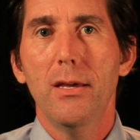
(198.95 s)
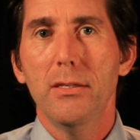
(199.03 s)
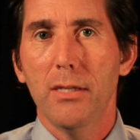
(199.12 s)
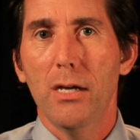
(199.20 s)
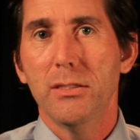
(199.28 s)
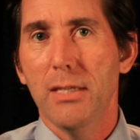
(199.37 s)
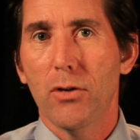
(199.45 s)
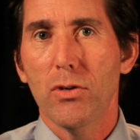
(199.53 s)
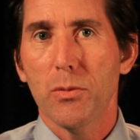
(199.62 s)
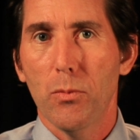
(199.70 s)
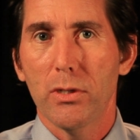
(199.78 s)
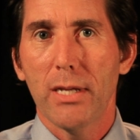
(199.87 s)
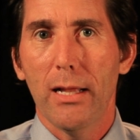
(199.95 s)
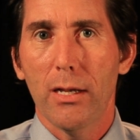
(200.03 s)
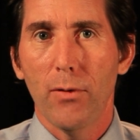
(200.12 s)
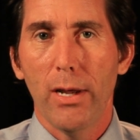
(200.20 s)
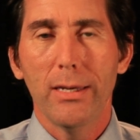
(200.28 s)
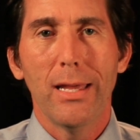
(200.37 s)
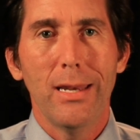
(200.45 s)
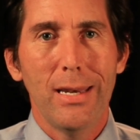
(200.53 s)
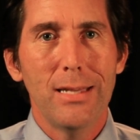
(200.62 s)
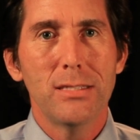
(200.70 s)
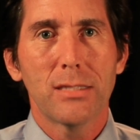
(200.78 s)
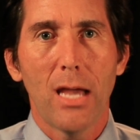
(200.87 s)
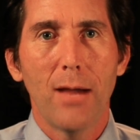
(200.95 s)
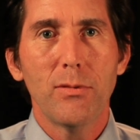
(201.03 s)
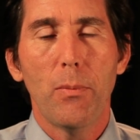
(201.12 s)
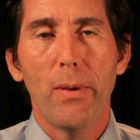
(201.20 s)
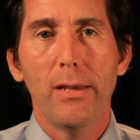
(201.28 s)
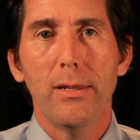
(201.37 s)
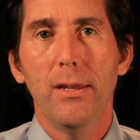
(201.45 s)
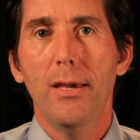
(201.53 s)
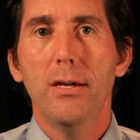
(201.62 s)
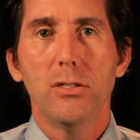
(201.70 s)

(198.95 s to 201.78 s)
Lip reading: does decrease the mortality rate, and it is time dependent,